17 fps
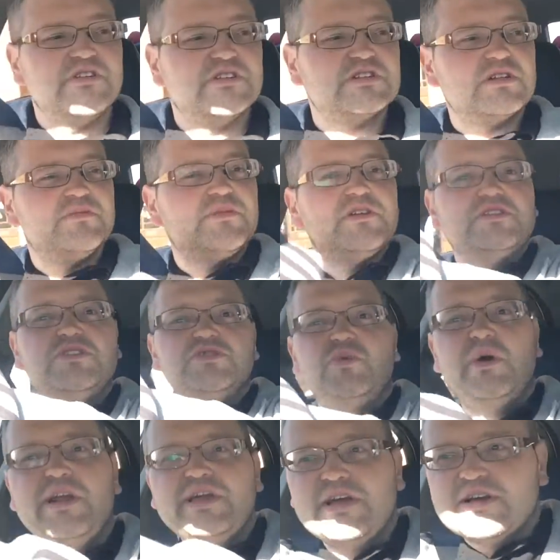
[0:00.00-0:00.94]
to be a
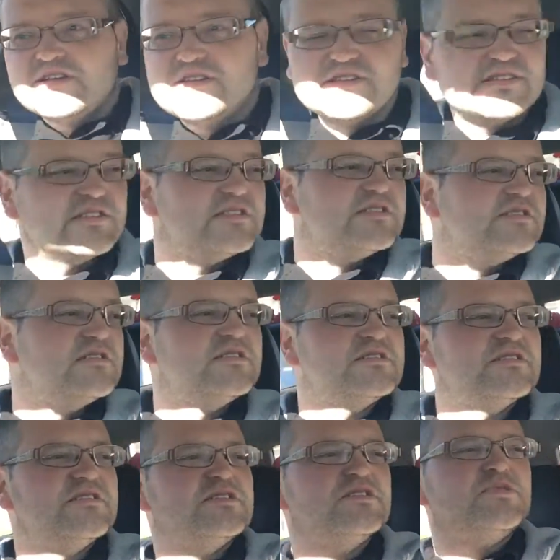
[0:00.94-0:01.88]

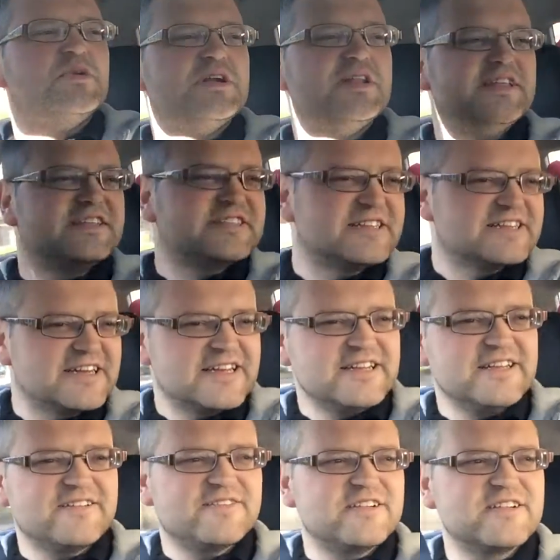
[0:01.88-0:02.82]
20
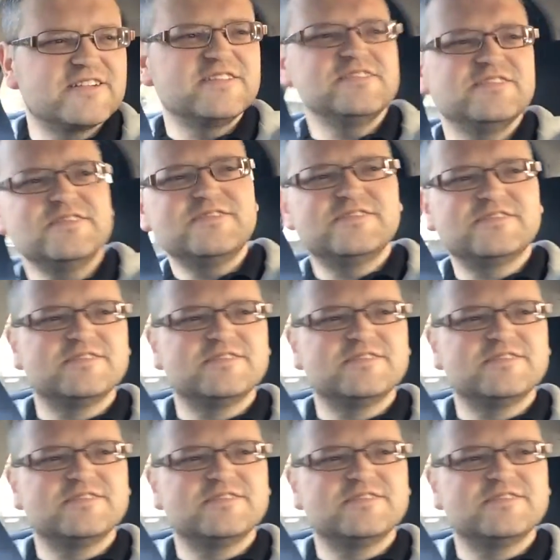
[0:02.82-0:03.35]
today, I reckon.